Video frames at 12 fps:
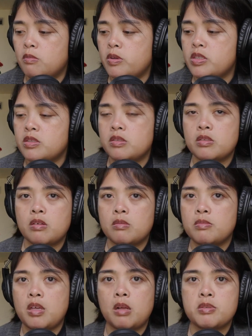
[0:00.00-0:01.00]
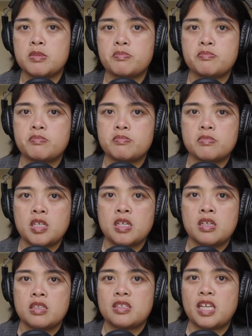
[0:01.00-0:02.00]
which, helps
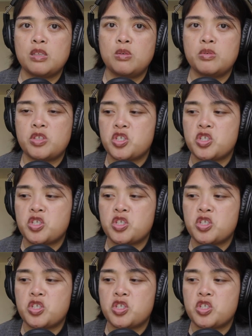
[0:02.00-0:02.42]
dilute